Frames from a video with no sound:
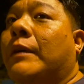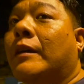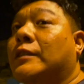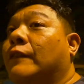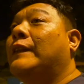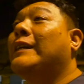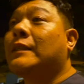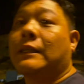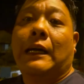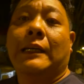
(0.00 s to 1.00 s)
because of
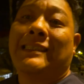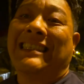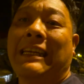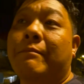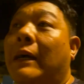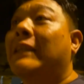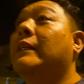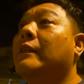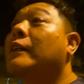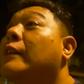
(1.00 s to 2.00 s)
this I skipped my
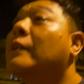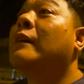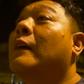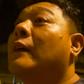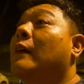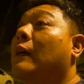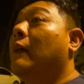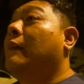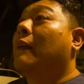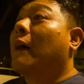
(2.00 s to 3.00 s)
dinner
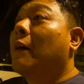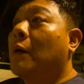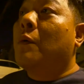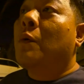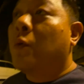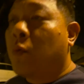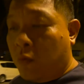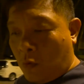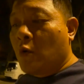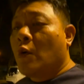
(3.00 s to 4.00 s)
and now
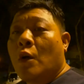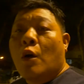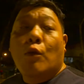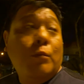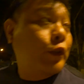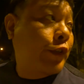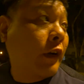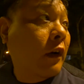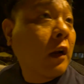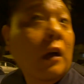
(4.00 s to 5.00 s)
almost
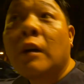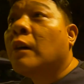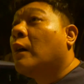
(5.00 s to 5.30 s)
3 o'clock